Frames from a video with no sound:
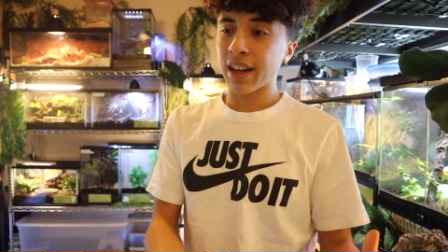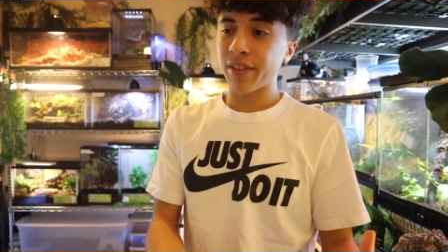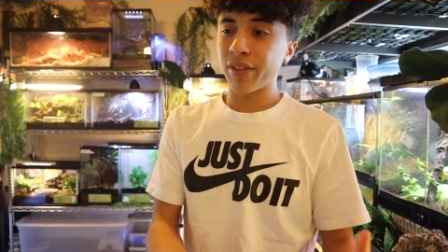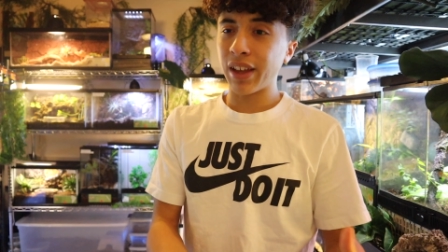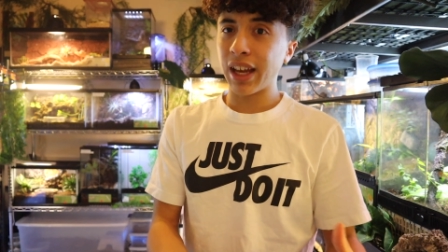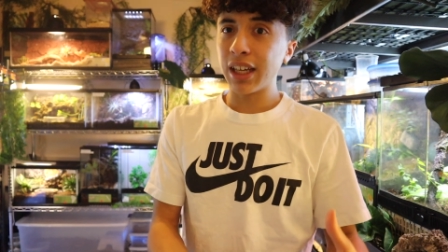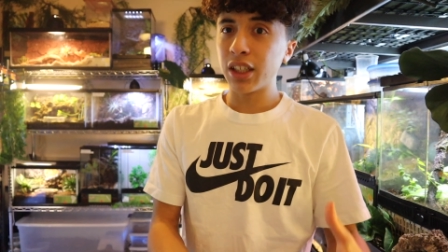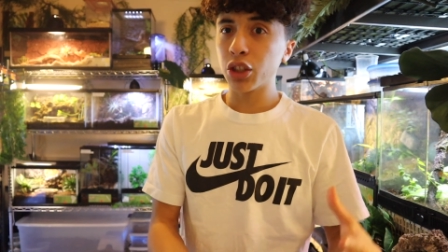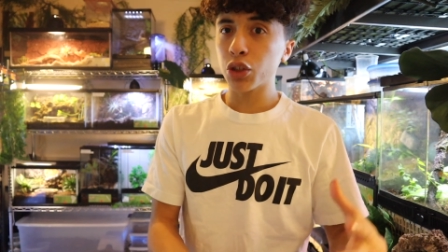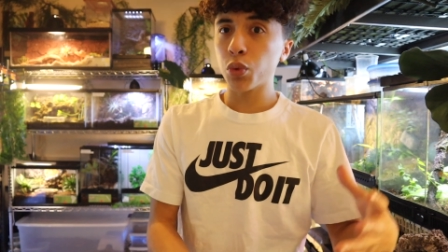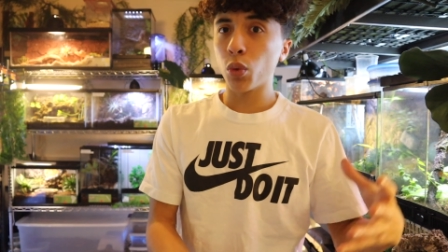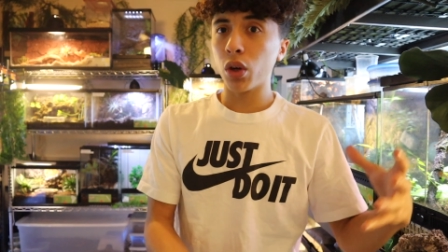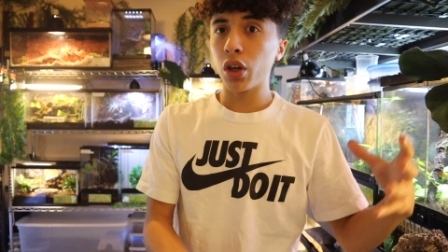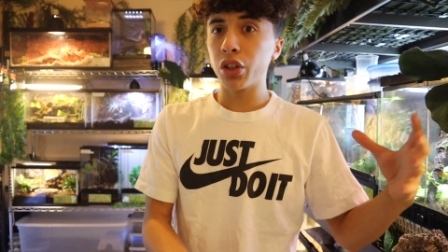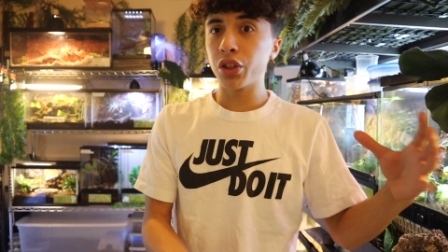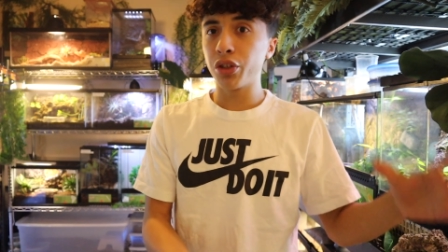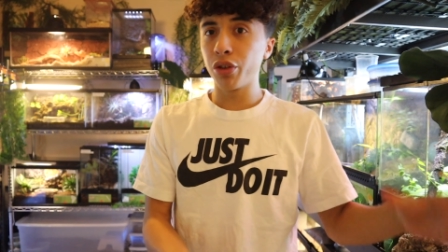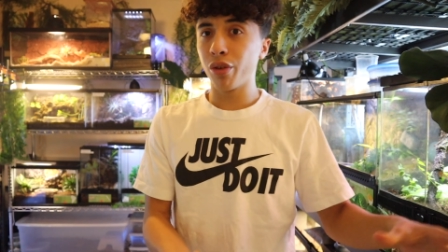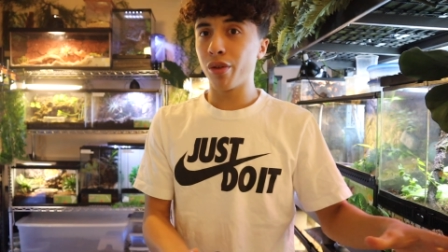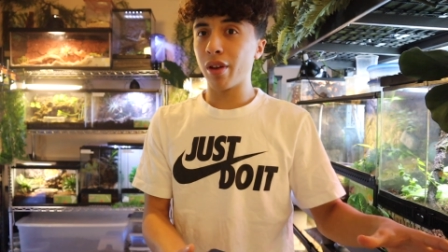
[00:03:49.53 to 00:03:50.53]
They just want
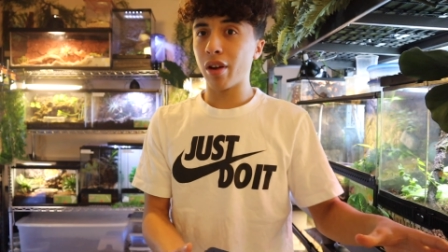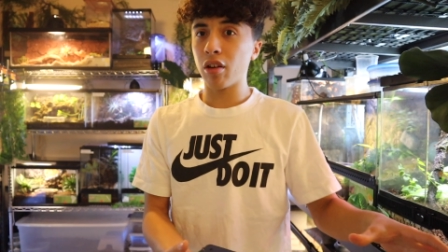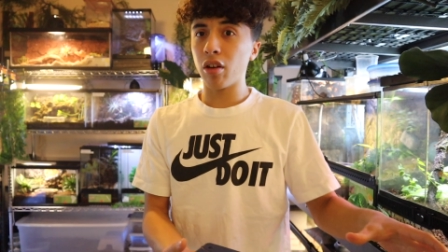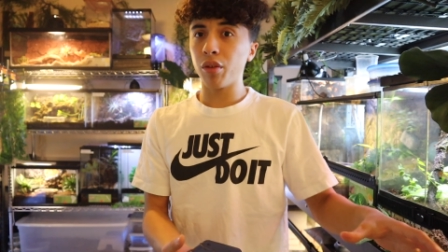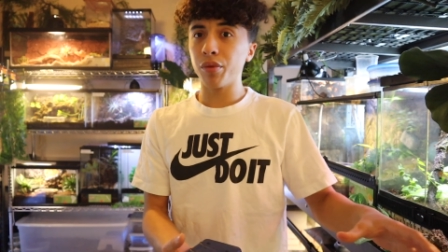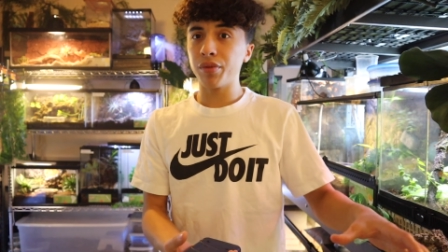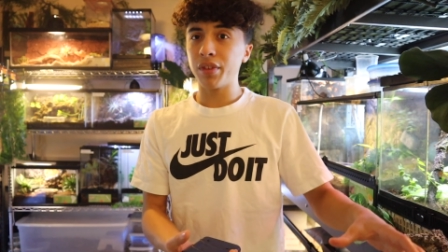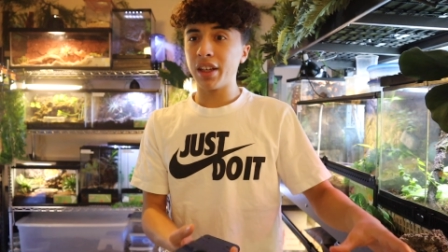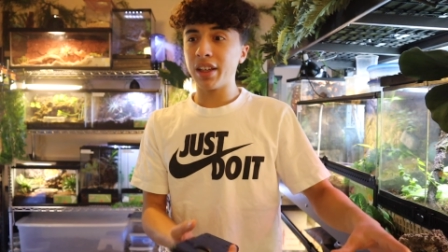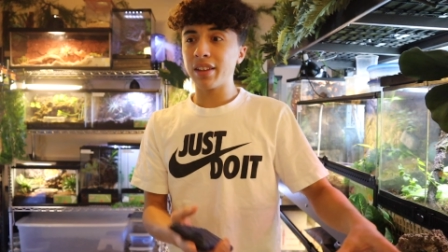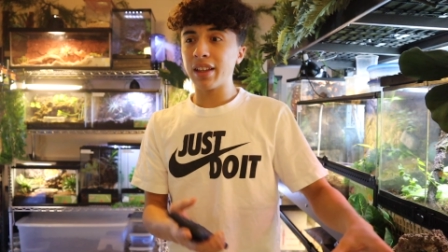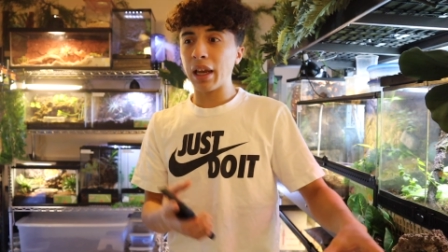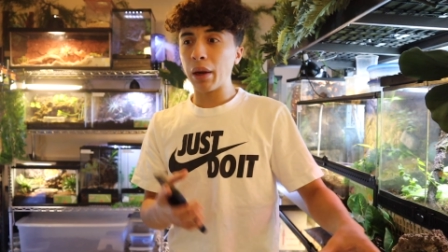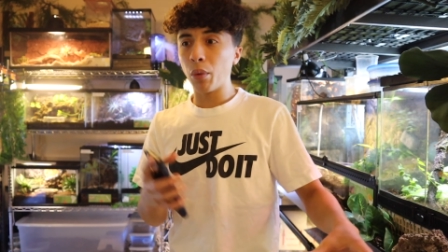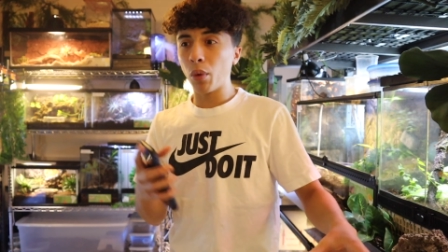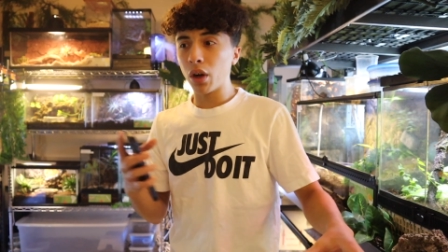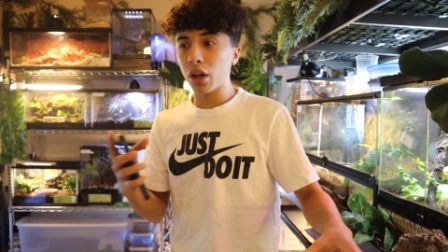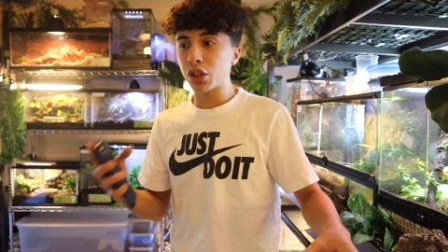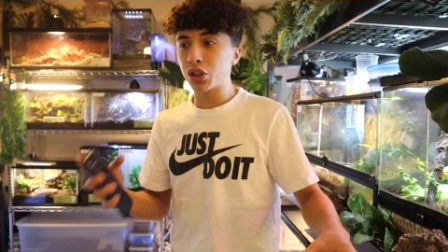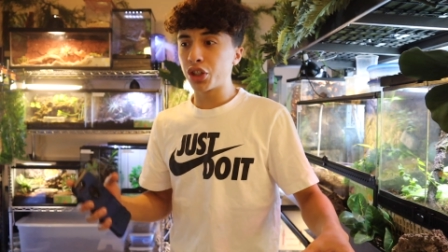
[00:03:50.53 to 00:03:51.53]
to do their own thing. They
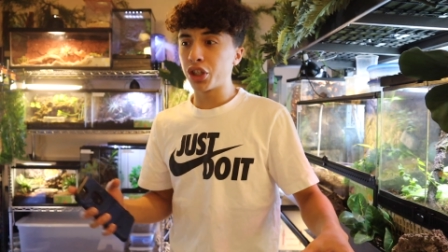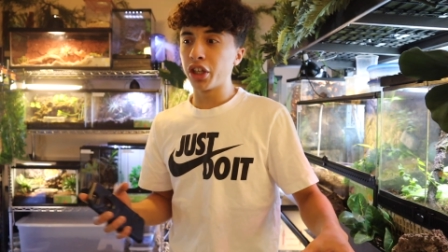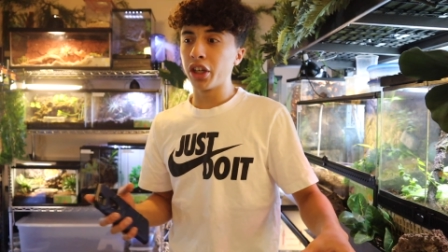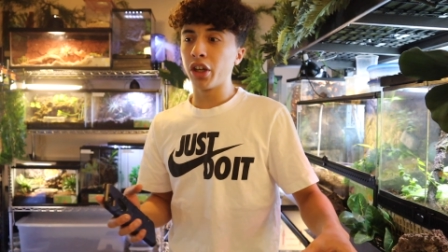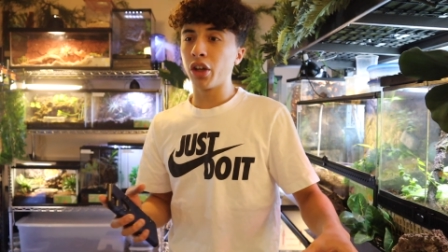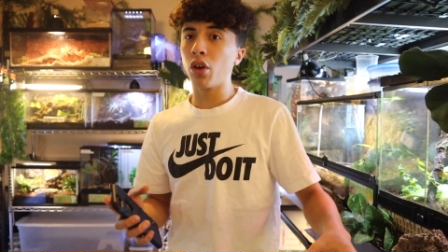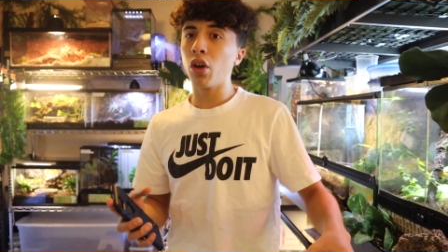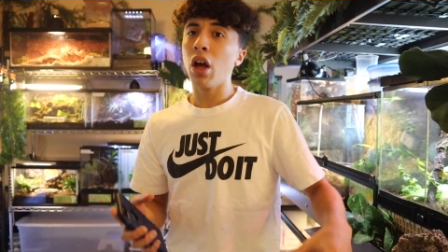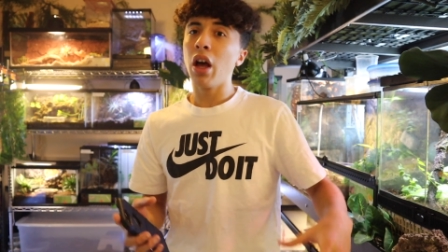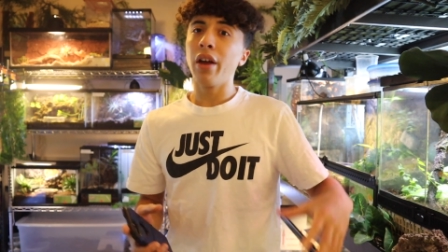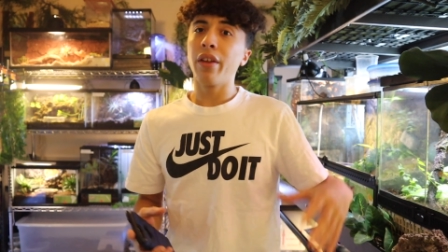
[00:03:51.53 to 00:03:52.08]
want to chill,